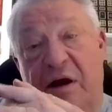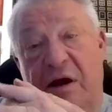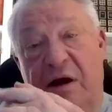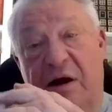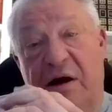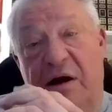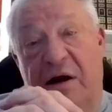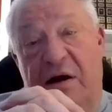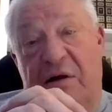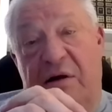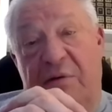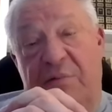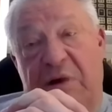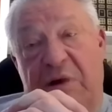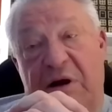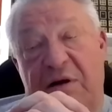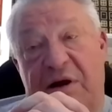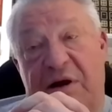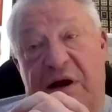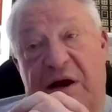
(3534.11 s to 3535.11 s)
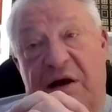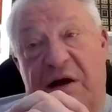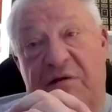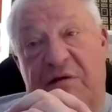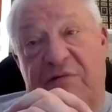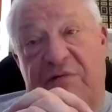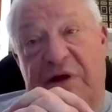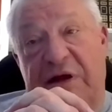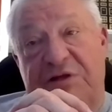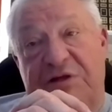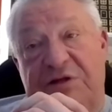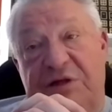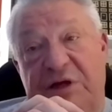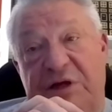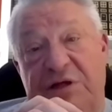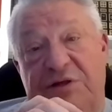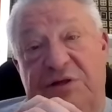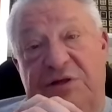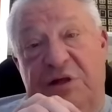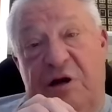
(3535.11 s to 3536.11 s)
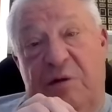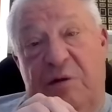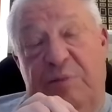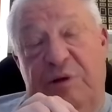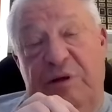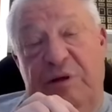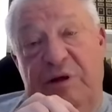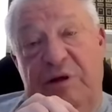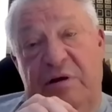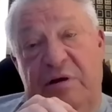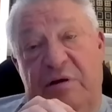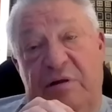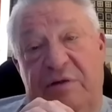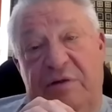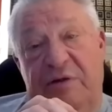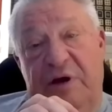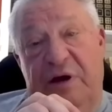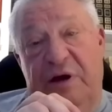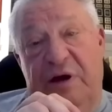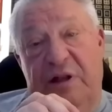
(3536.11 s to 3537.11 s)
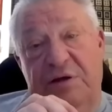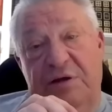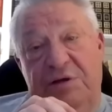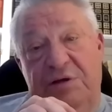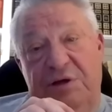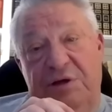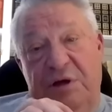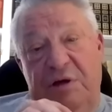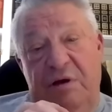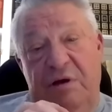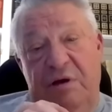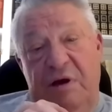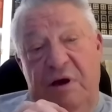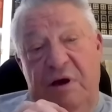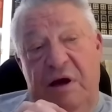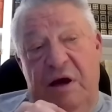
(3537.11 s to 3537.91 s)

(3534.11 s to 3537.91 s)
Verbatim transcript: our doctrine of last things and our political theology.